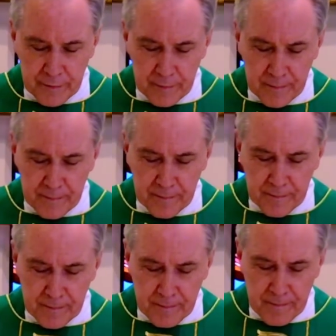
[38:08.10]

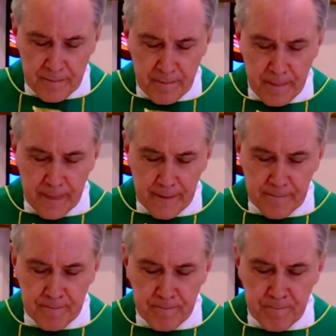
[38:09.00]

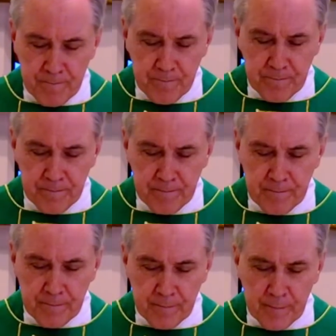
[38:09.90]

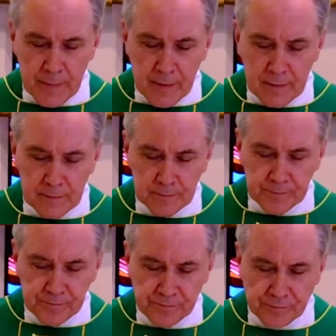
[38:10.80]

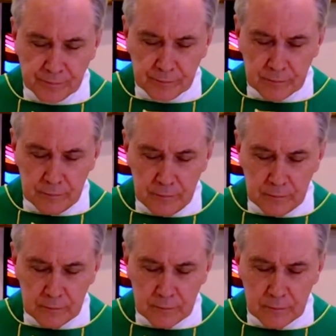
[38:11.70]

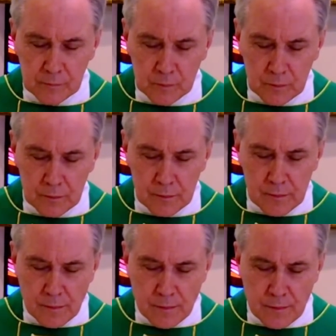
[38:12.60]

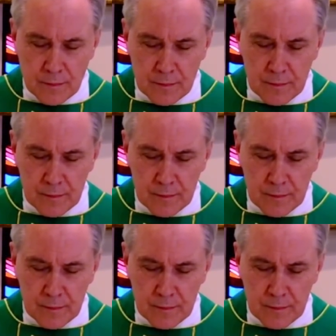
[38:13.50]
[no speech]